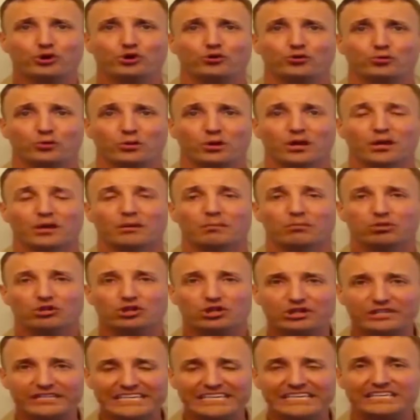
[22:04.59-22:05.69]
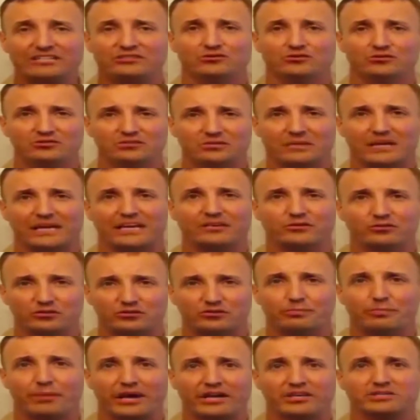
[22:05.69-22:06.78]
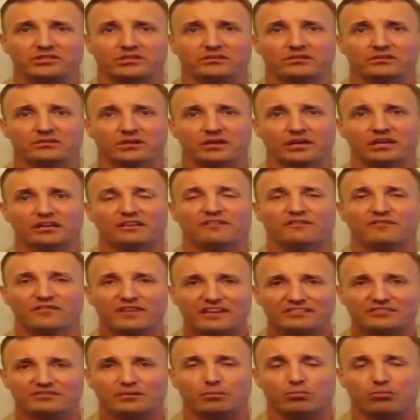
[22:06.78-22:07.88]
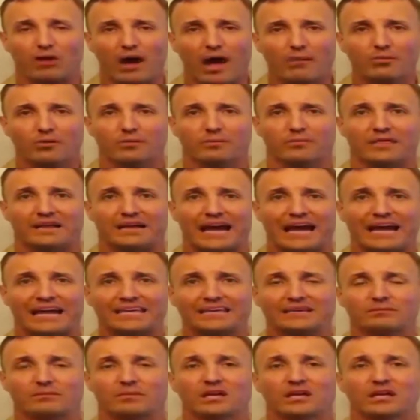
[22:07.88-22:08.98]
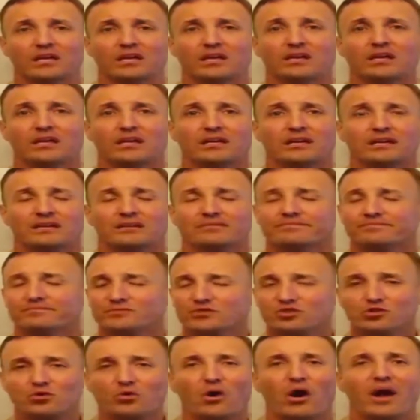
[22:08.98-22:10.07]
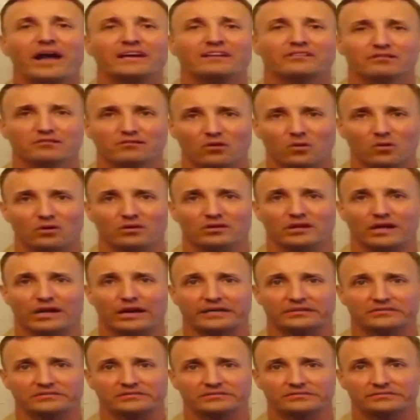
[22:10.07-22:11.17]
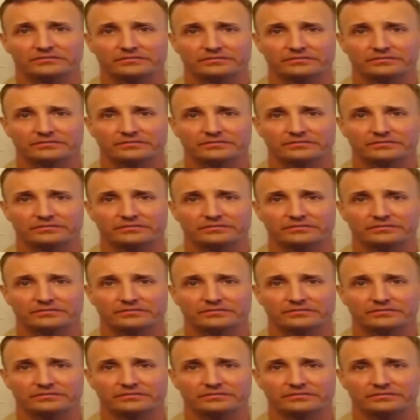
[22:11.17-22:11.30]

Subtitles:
you, please use some introspection to fix the problem that I am trying to vocalize.